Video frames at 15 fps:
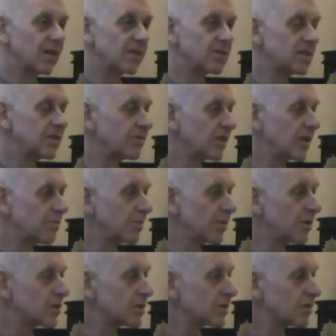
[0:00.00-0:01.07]
achieving
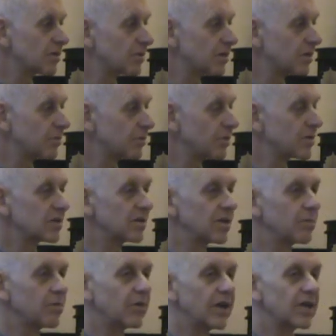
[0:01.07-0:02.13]
personal
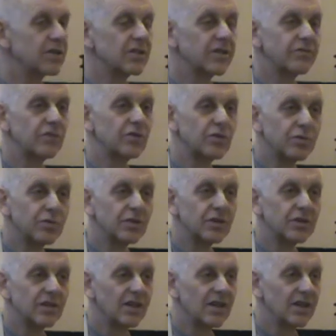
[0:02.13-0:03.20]
liberation, if you do
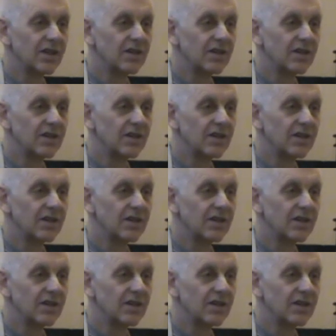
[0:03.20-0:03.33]
it